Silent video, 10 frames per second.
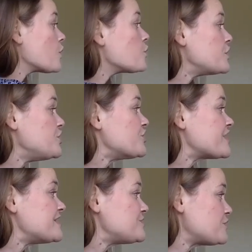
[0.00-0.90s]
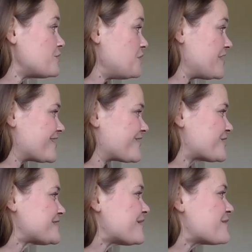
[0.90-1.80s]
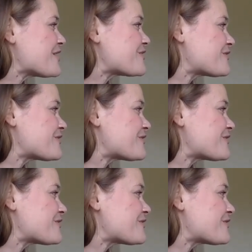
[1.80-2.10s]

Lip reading: When you look into a mirror or some other